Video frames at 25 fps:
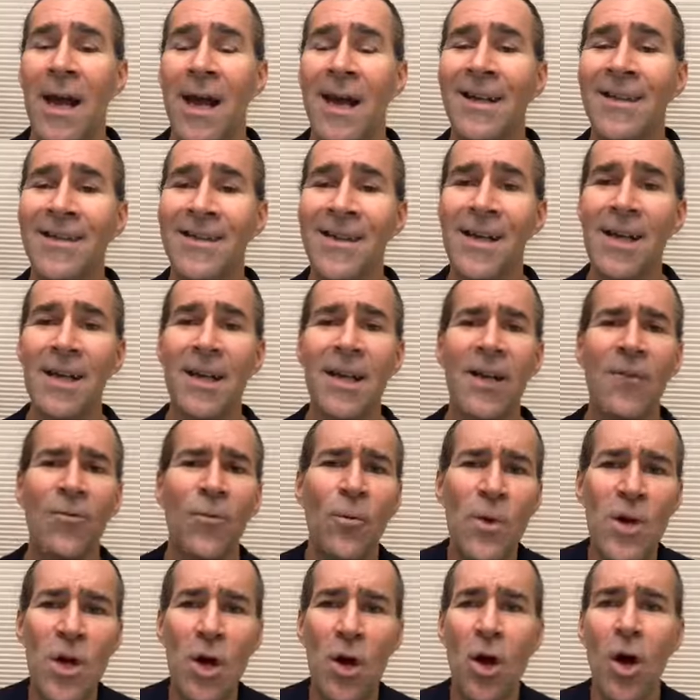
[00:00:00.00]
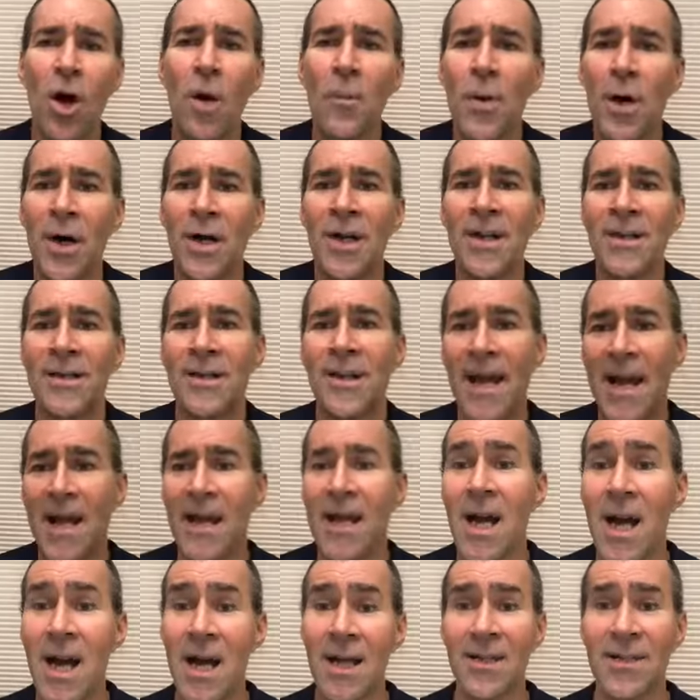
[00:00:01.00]
And see, if we all bought into
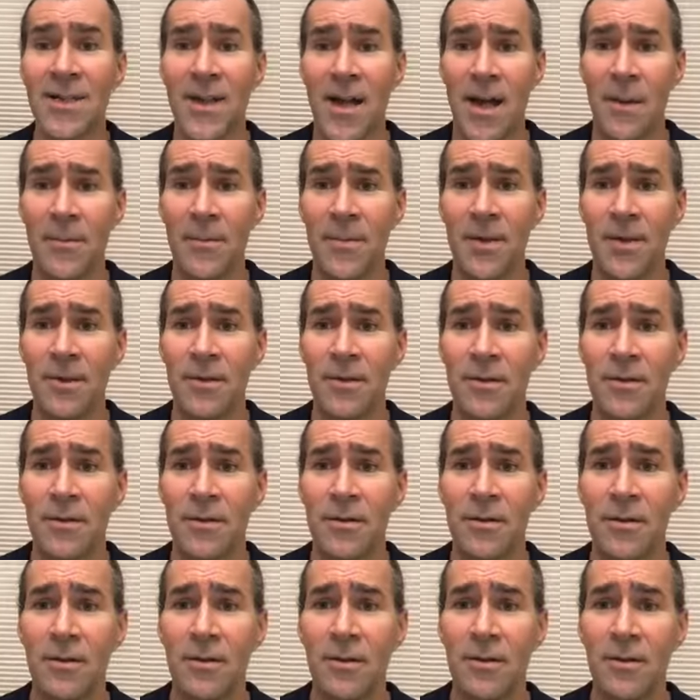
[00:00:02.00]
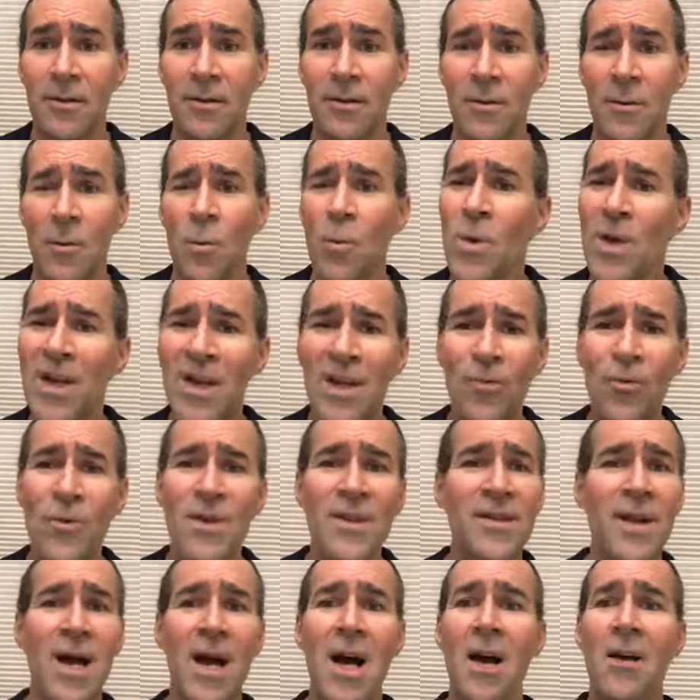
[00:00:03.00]
that concept, we could
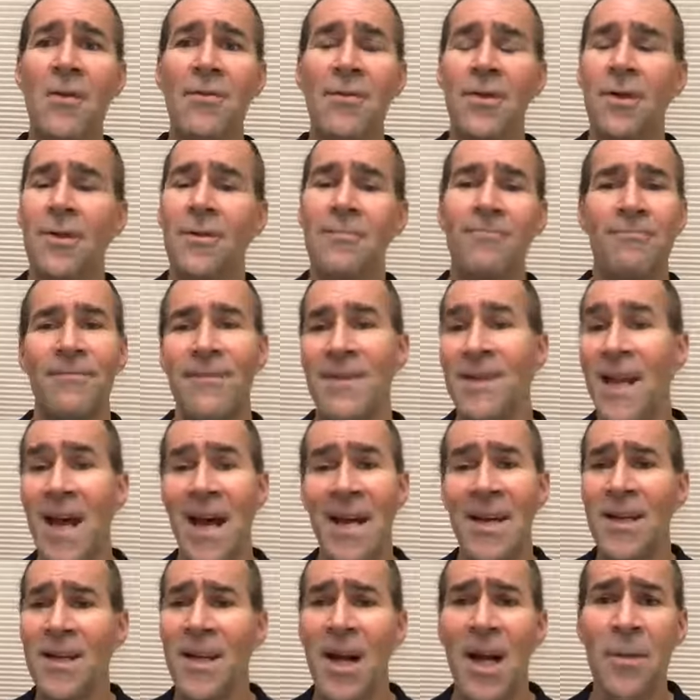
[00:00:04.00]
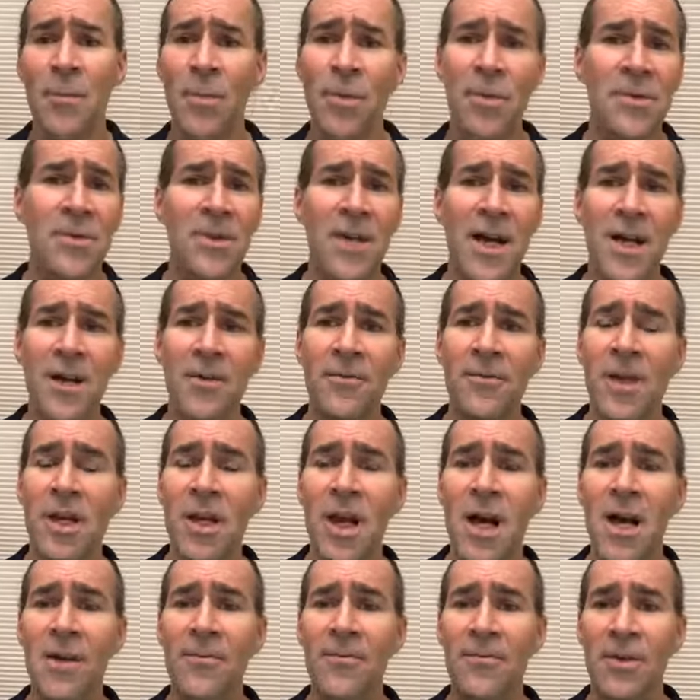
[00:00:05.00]
resolve 99% of the
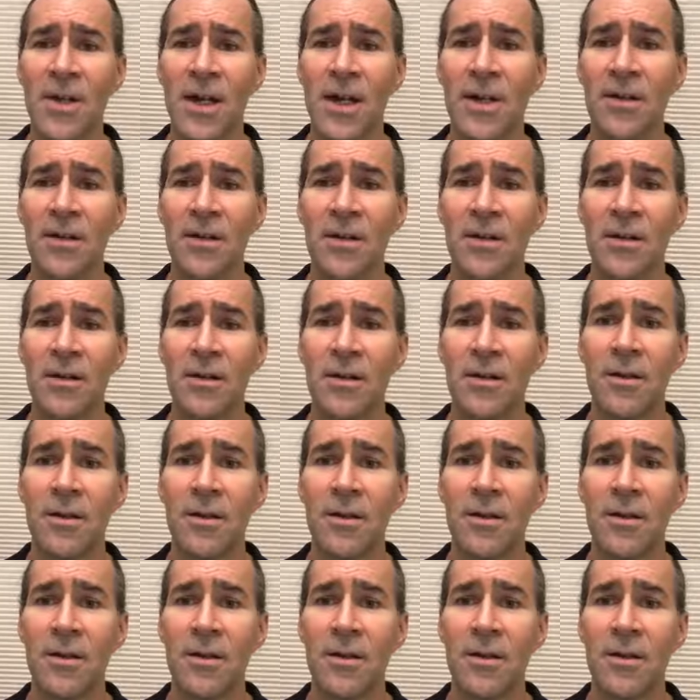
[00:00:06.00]
conflict.